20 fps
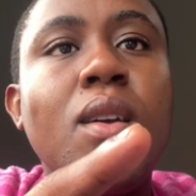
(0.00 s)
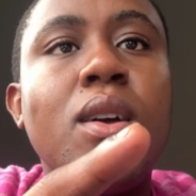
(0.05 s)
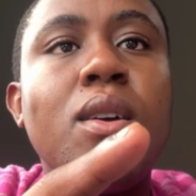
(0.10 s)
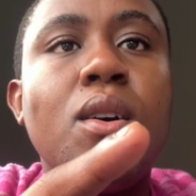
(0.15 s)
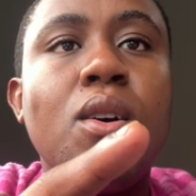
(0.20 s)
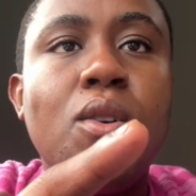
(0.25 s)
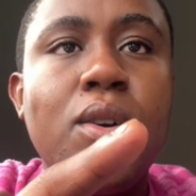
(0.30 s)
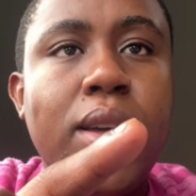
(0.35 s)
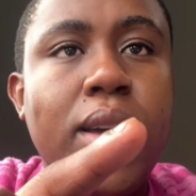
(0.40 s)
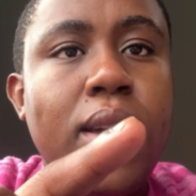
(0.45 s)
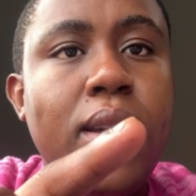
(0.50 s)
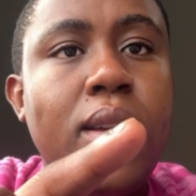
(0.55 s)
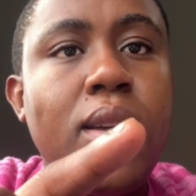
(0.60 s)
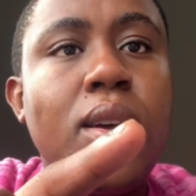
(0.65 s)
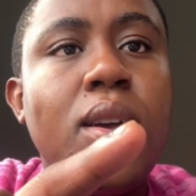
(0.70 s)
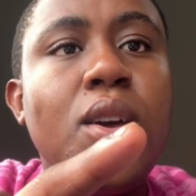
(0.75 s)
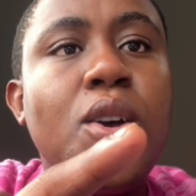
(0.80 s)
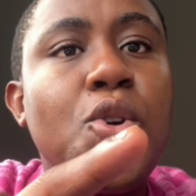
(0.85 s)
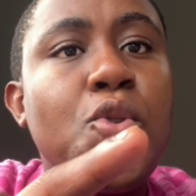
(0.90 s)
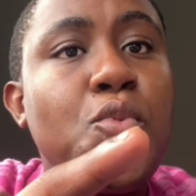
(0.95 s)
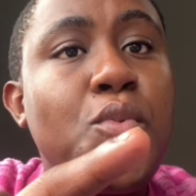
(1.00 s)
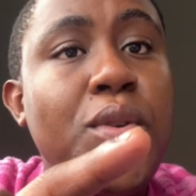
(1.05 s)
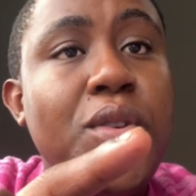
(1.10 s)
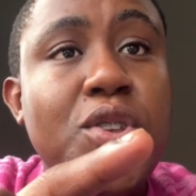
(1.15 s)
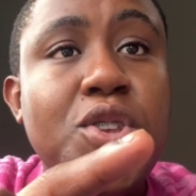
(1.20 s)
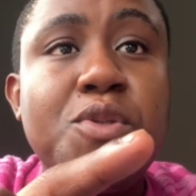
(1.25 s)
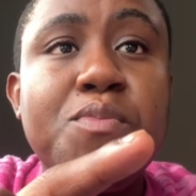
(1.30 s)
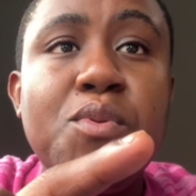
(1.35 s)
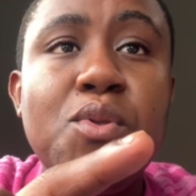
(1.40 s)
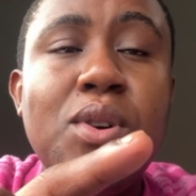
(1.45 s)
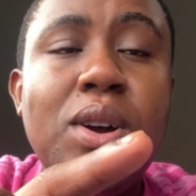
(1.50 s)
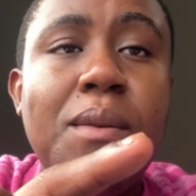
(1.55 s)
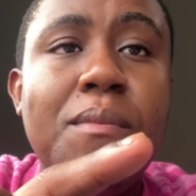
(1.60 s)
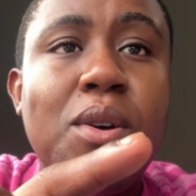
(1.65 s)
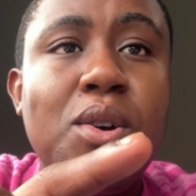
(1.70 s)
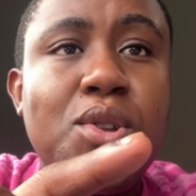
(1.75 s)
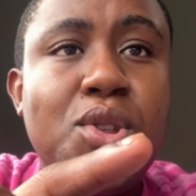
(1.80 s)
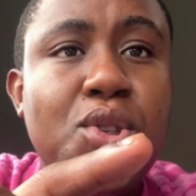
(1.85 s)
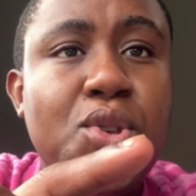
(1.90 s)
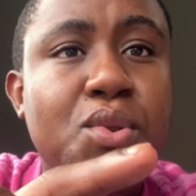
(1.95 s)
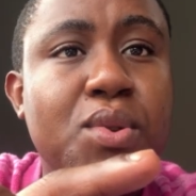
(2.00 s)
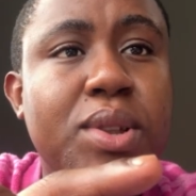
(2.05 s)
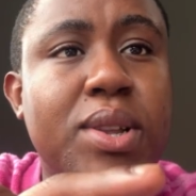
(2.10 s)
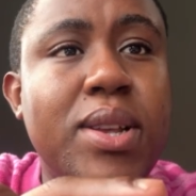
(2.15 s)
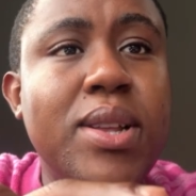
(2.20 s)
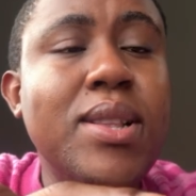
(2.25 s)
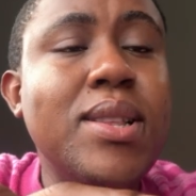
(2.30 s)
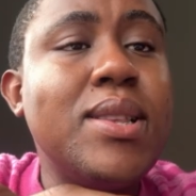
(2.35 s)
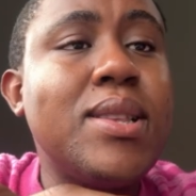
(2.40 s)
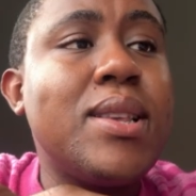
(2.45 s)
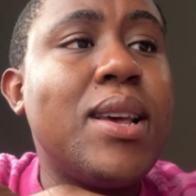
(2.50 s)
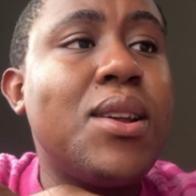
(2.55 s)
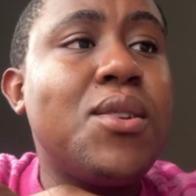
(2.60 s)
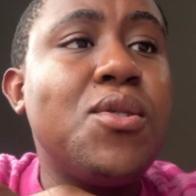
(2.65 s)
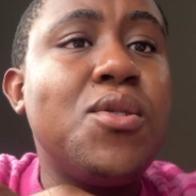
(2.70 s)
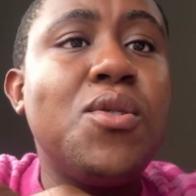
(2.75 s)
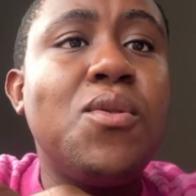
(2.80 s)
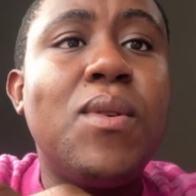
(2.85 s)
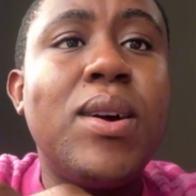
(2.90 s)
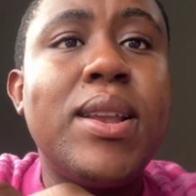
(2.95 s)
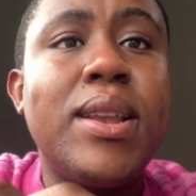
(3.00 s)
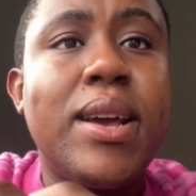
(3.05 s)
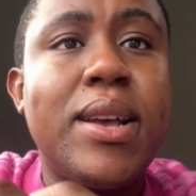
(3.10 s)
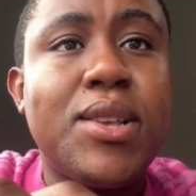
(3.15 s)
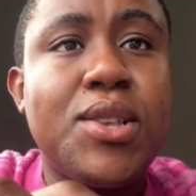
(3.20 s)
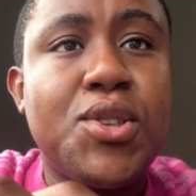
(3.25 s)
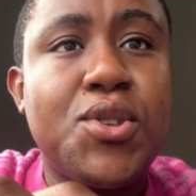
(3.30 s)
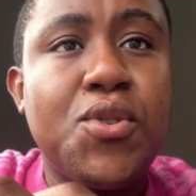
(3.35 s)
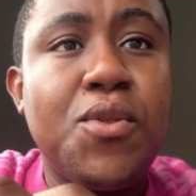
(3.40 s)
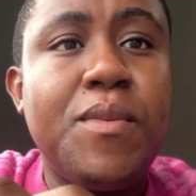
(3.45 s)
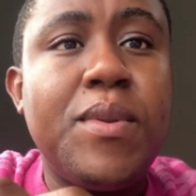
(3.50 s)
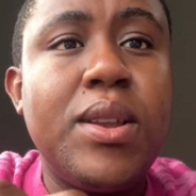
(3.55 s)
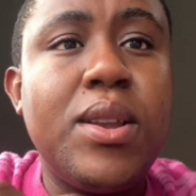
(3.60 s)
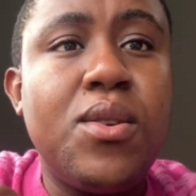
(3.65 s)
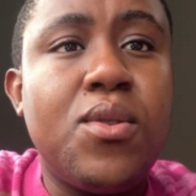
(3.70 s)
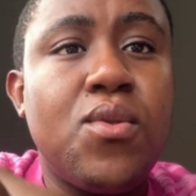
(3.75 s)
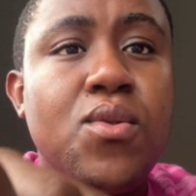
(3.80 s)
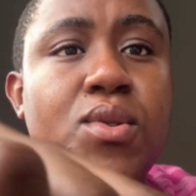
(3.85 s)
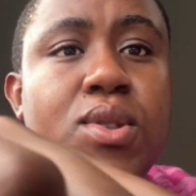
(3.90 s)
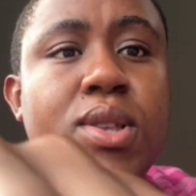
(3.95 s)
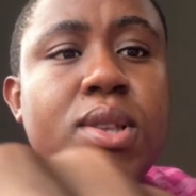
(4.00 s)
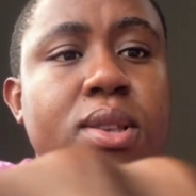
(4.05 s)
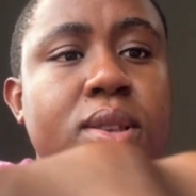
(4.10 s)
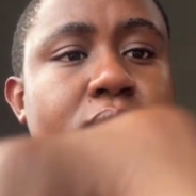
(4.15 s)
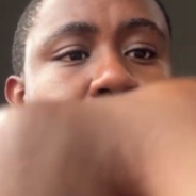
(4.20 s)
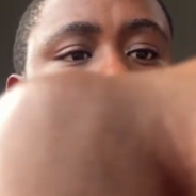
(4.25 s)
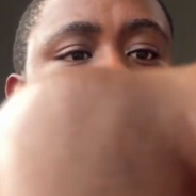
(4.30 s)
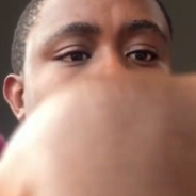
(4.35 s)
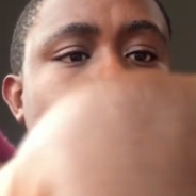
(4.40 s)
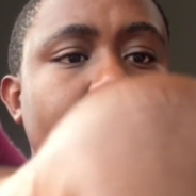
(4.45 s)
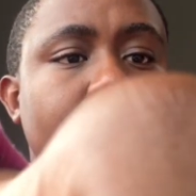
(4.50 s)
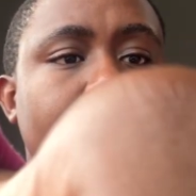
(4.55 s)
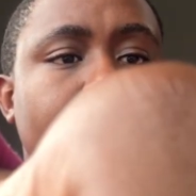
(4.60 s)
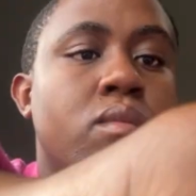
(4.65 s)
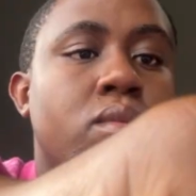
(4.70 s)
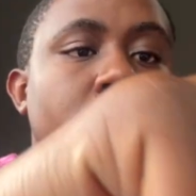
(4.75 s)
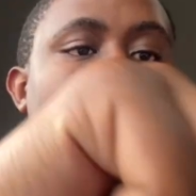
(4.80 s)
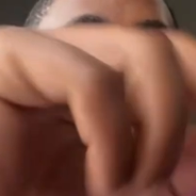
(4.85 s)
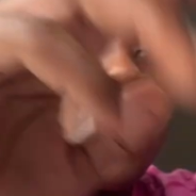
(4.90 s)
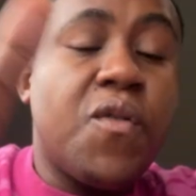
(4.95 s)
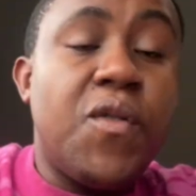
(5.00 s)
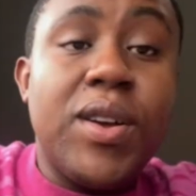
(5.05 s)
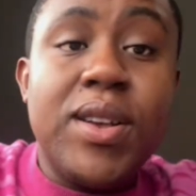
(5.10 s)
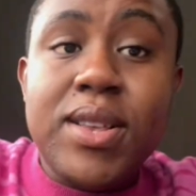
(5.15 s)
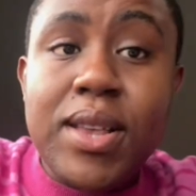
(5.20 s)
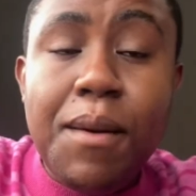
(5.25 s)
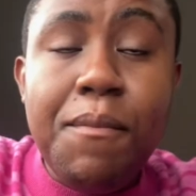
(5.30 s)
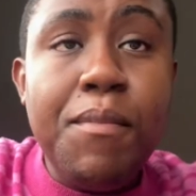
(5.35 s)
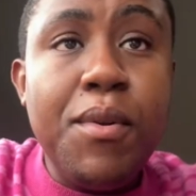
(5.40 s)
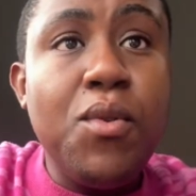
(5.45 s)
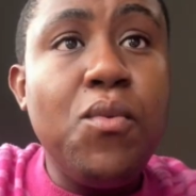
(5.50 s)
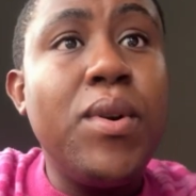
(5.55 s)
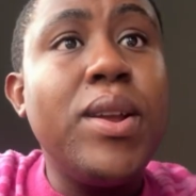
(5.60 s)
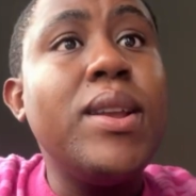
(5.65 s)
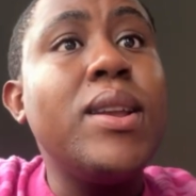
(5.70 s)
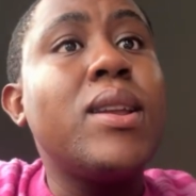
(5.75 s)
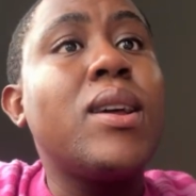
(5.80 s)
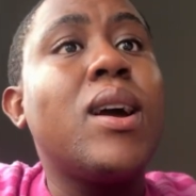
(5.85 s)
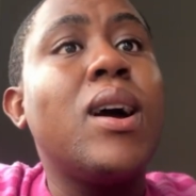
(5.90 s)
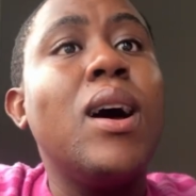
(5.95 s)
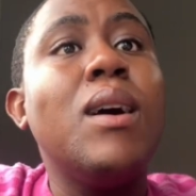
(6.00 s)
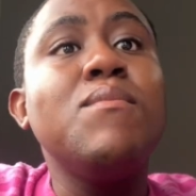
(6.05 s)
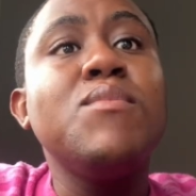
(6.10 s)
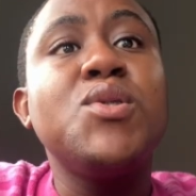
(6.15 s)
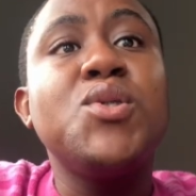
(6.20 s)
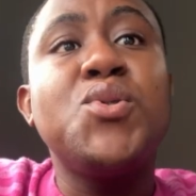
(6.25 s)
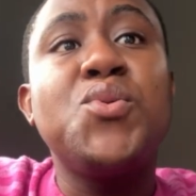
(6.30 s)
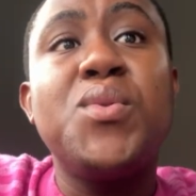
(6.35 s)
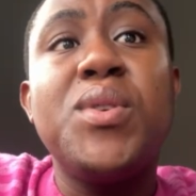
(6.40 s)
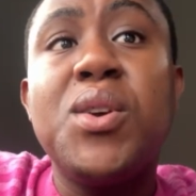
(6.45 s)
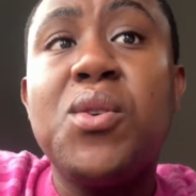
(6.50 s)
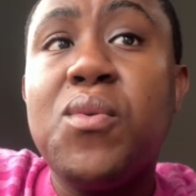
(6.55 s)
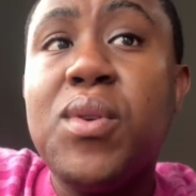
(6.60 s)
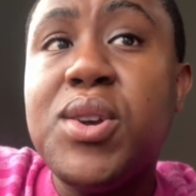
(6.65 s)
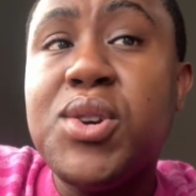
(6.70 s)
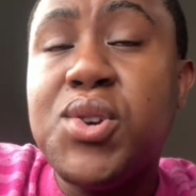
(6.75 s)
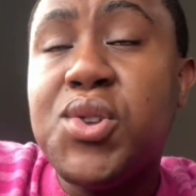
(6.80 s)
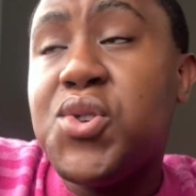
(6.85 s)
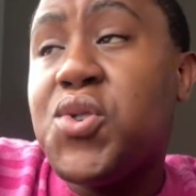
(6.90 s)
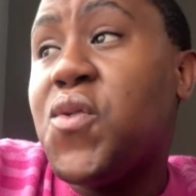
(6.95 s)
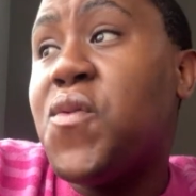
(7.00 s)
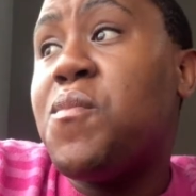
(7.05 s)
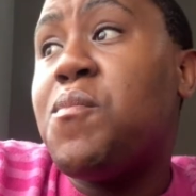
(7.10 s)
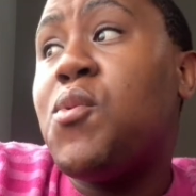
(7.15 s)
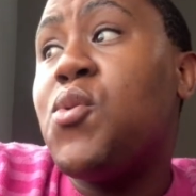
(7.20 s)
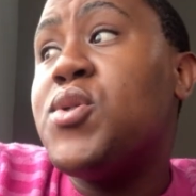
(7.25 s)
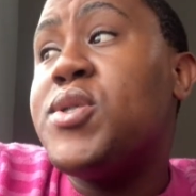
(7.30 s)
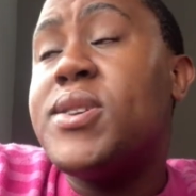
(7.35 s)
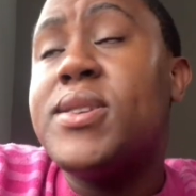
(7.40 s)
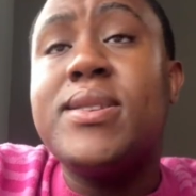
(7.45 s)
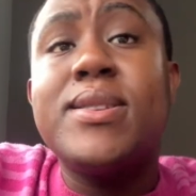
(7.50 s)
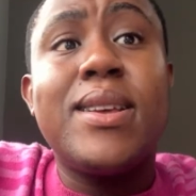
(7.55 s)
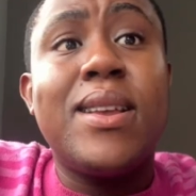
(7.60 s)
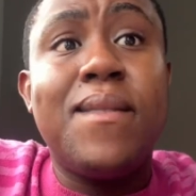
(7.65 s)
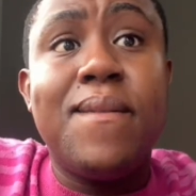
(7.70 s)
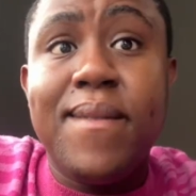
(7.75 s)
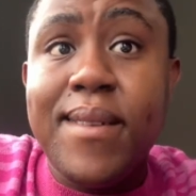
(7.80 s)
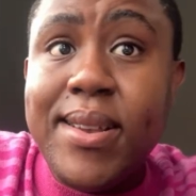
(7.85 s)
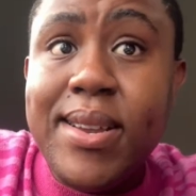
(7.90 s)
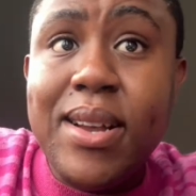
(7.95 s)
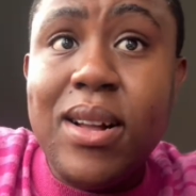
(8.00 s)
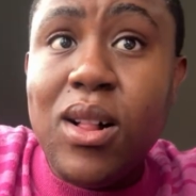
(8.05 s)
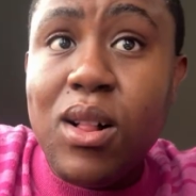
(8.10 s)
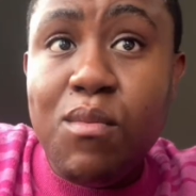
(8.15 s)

Okay, we spoke about newtons. I don't know why it has so many notes. For example, when it comes to equations of motions and vertical